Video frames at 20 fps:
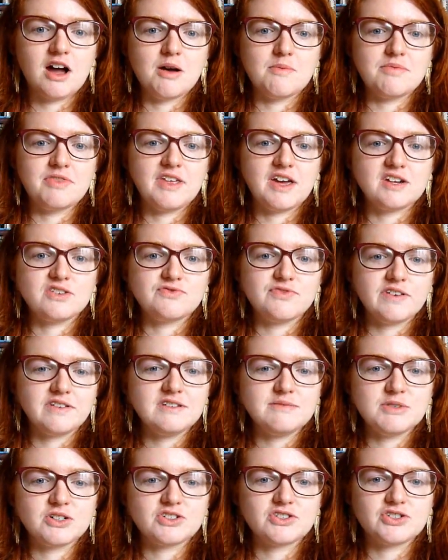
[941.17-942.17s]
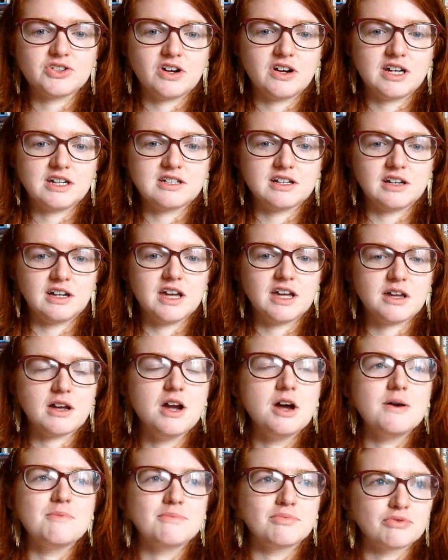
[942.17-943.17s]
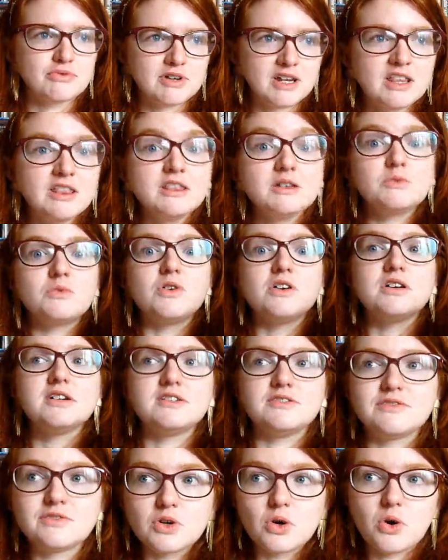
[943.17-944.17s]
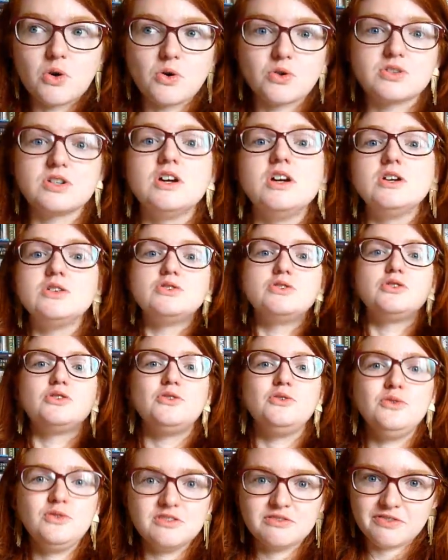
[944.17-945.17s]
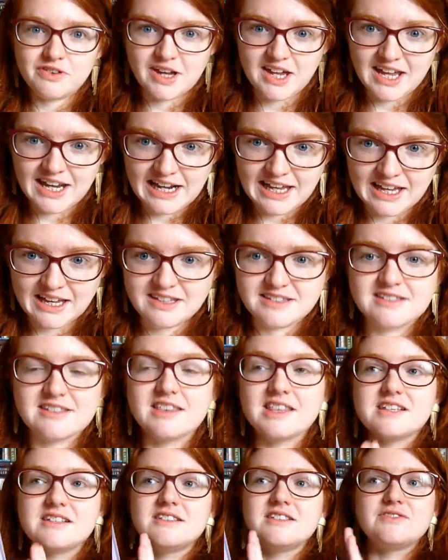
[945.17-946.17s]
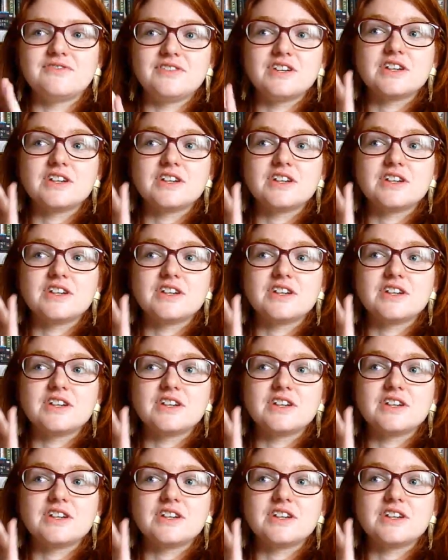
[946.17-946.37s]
They're very much trying to, like, bring the word of God to the fae lands. This is